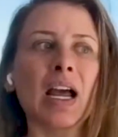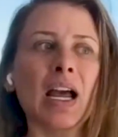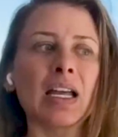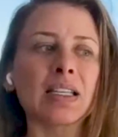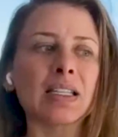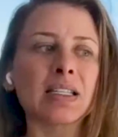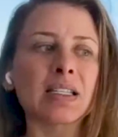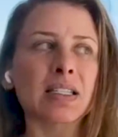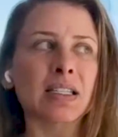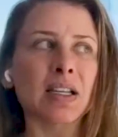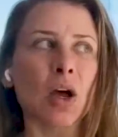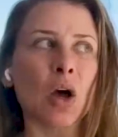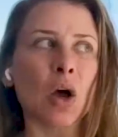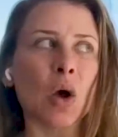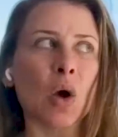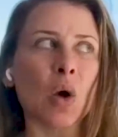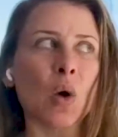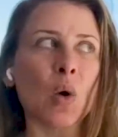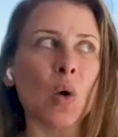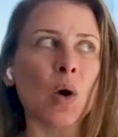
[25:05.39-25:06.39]
And
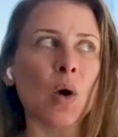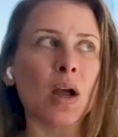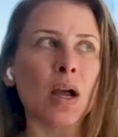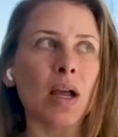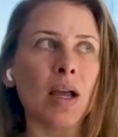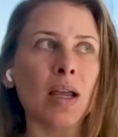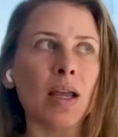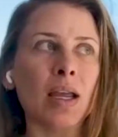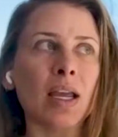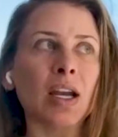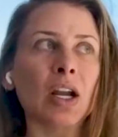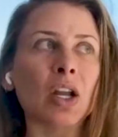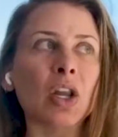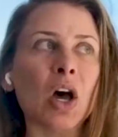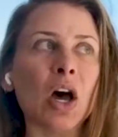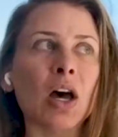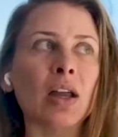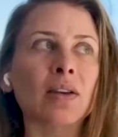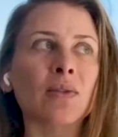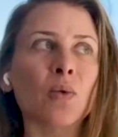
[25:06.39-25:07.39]
so in a
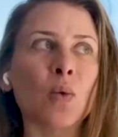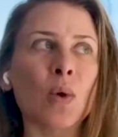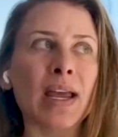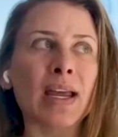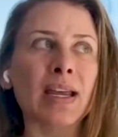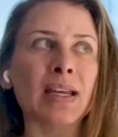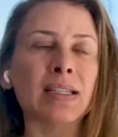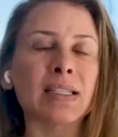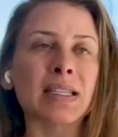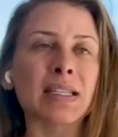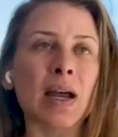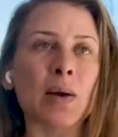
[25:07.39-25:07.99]
lot of ways,